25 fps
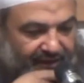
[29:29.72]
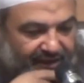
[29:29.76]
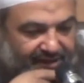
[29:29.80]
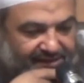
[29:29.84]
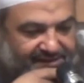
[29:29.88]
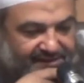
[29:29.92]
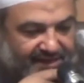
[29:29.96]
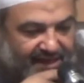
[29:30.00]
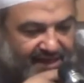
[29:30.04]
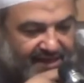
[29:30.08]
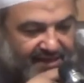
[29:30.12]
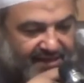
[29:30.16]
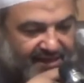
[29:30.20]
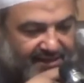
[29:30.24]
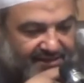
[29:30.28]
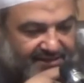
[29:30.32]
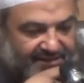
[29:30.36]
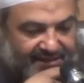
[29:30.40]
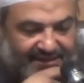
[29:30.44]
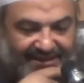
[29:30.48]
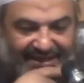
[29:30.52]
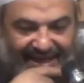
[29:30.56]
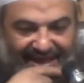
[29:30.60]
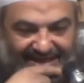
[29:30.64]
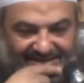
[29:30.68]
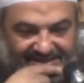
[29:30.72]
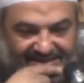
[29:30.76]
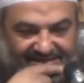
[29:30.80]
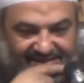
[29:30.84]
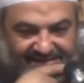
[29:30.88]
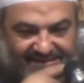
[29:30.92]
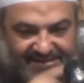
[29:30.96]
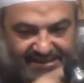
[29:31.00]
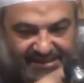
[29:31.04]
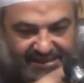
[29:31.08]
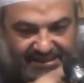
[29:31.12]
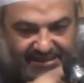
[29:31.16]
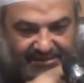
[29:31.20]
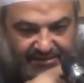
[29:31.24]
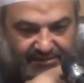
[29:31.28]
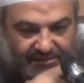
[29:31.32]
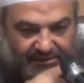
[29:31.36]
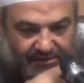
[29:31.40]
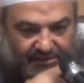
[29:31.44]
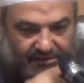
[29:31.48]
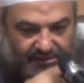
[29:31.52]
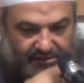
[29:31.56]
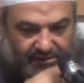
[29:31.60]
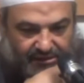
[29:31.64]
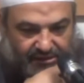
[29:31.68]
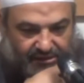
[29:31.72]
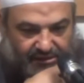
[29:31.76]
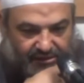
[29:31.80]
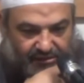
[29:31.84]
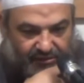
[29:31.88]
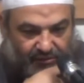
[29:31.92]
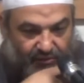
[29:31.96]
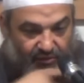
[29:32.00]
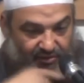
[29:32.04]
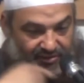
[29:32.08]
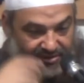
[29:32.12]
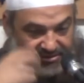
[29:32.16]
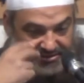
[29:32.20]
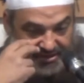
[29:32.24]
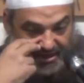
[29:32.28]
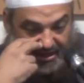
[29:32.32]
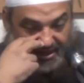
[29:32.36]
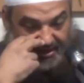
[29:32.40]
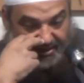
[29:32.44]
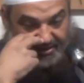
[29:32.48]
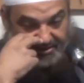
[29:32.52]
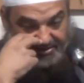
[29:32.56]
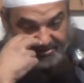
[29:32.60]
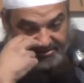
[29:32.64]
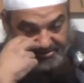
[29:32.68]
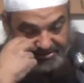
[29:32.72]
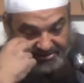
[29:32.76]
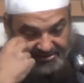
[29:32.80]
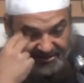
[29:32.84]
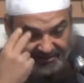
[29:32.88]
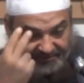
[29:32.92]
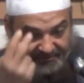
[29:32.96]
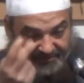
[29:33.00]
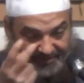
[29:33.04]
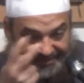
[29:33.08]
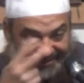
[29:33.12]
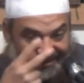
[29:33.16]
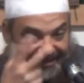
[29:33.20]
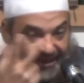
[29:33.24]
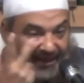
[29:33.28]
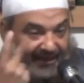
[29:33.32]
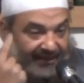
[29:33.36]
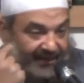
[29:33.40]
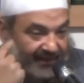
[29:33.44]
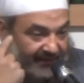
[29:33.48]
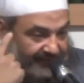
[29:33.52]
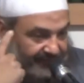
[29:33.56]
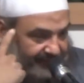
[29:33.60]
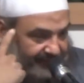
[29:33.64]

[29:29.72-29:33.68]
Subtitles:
they say that he hasn't seen with his eyes somebody like